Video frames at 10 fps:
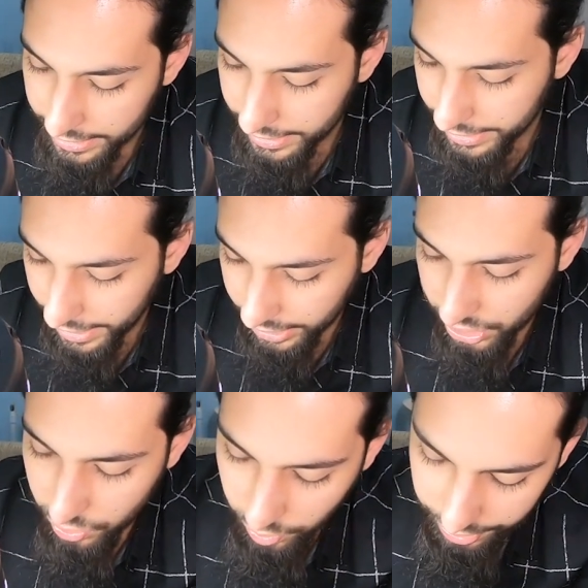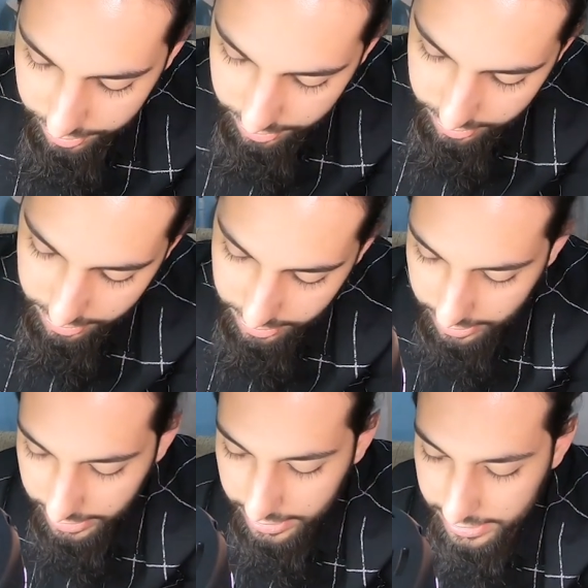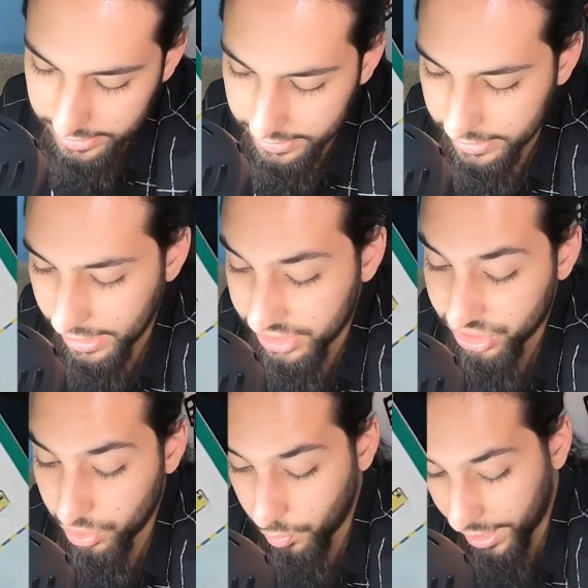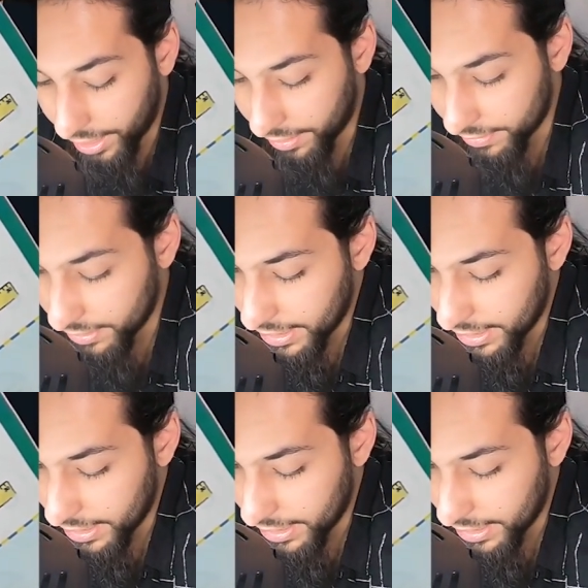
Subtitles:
The next one is a square.